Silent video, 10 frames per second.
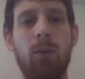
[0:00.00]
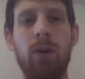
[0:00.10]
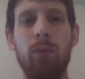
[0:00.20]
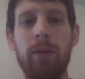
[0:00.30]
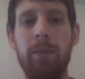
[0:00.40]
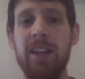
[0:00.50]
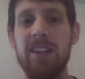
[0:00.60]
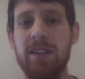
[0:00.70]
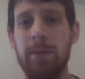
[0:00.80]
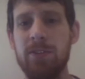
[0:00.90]
What would have made
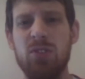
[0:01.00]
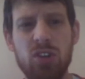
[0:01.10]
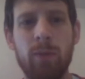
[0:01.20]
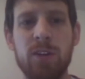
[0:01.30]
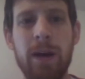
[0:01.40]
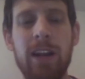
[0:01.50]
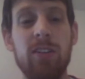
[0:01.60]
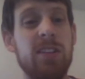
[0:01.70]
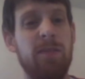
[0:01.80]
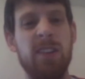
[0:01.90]
this episode so much
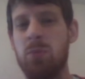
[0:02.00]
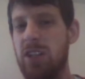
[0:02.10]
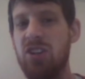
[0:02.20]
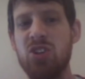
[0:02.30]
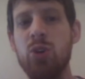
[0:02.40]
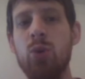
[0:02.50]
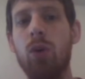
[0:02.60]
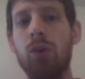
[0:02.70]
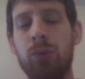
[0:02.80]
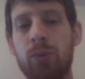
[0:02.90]
better is if this was a 2
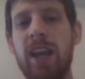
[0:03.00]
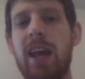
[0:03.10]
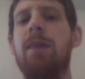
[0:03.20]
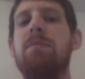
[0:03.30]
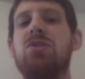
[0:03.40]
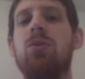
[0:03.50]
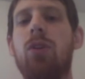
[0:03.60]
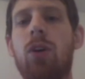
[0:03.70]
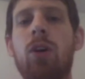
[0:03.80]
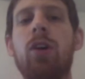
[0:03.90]
or 3 episode
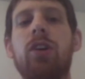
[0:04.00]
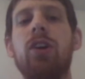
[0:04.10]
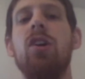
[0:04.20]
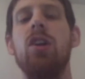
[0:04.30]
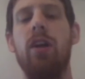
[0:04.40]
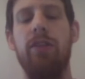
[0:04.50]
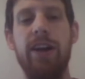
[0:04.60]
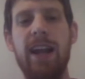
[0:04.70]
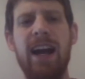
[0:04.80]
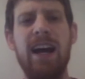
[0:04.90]
arc
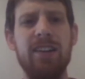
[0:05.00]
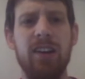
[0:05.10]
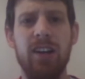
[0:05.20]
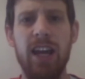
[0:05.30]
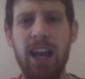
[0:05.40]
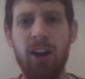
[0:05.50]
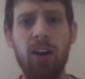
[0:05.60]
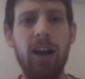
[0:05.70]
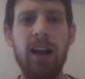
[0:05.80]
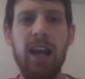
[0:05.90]
that had
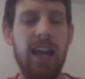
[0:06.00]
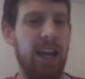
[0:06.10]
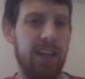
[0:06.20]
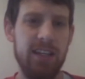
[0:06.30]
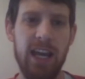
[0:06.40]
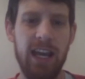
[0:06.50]
Hera and